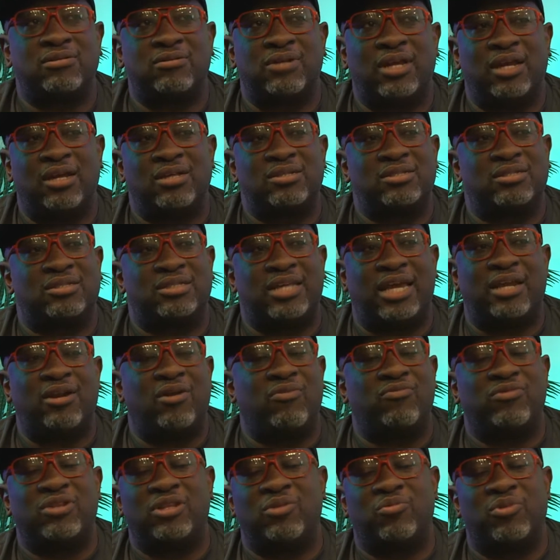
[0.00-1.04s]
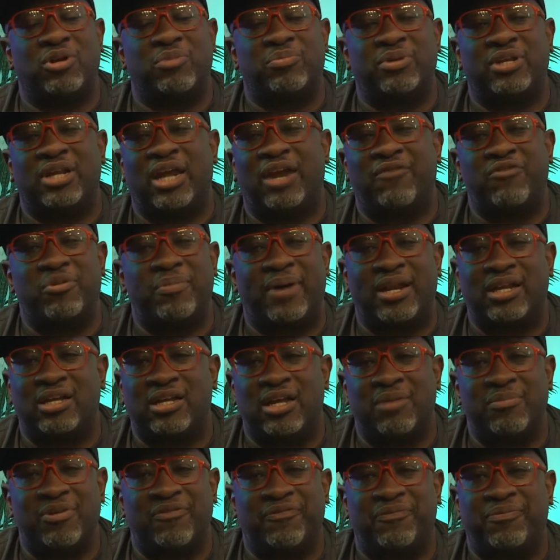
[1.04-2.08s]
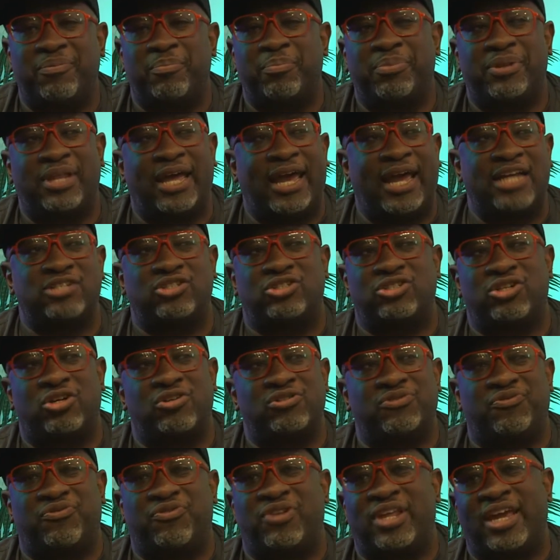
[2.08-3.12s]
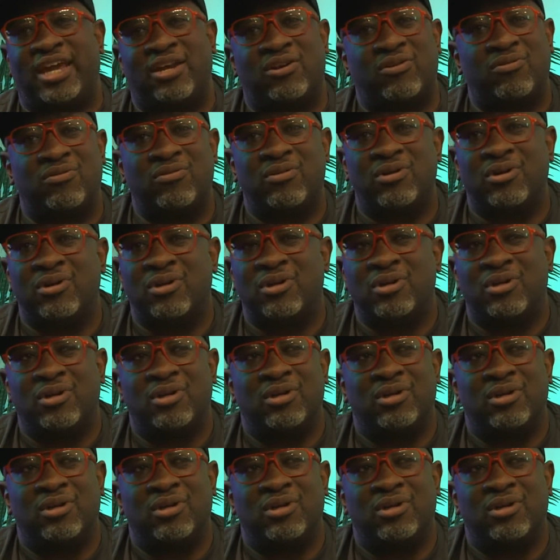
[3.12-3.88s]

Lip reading: So they don't really want to be there. Everybody coming in plaid shirts, flannel.